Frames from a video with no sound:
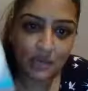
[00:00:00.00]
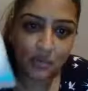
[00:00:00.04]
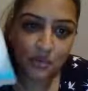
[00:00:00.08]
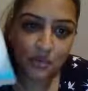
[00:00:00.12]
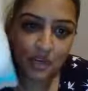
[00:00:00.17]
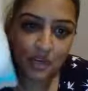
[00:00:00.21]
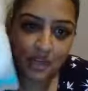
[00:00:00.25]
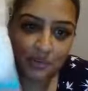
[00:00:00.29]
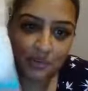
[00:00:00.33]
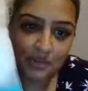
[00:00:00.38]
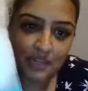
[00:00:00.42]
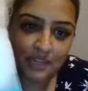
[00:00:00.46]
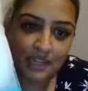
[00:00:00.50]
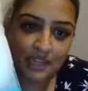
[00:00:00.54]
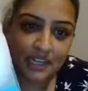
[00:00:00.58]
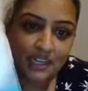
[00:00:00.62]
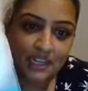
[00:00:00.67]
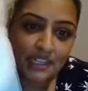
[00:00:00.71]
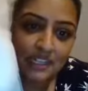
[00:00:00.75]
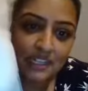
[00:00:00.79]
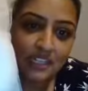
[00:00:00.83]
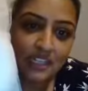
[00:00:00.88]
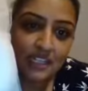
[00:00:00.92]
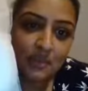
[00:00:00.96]
will come in
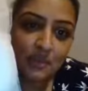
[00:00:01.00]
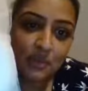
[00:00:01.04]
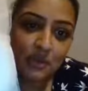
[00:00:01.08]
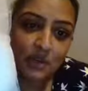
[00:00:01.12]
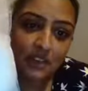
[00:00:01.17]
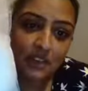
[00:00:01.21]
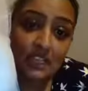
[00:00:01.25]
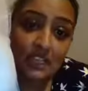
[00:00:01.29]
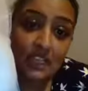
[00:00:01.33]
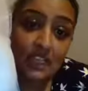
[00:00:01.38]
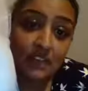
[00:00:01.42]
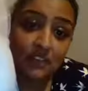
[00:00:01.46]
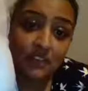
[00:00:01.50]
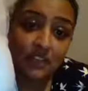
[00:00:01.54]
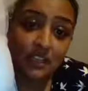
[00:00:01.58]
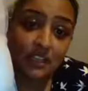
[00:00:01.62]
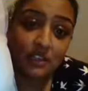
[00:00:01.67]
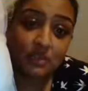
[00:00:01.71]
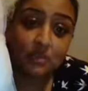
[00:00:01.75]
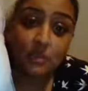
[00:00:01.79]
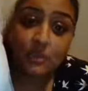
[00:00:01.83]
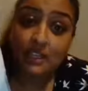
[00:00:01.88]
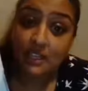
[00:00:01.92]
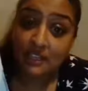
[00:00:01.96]
handy one of the
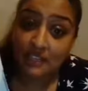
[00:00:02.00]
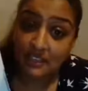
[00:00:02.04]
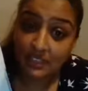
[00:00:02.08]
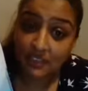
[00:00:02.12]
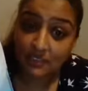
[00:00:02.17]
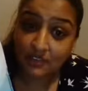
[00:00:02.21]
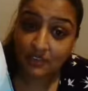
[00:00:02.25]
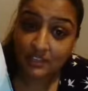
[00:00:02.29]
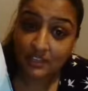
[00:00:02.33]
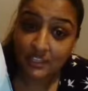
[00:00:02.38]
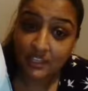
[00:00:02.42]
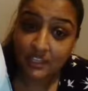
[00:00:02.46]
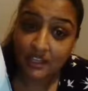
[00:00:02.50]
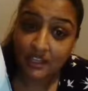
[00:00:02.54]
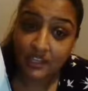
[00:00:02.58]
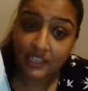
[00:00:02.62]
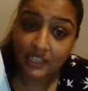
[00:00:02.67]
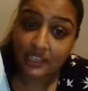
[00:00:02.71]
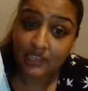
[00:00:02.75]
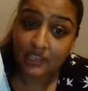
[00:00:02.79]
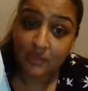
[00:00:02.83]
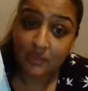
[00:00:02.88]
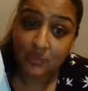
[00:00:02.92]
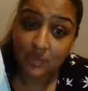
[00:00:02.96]
evenings when Darren's here and
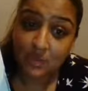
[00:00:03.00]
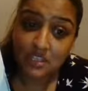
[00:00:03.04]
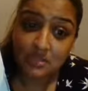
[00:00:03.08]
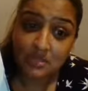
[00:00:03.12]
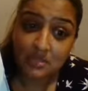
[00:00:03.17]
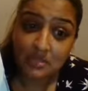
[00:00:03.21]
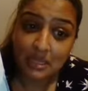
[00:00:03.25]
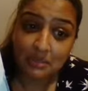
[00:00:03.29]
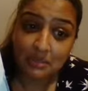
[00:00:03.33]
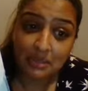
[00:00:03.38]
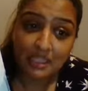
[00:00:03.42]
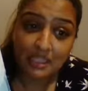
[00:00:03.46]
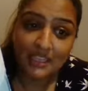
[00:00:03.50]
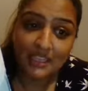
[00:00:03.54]
he can watch the baby.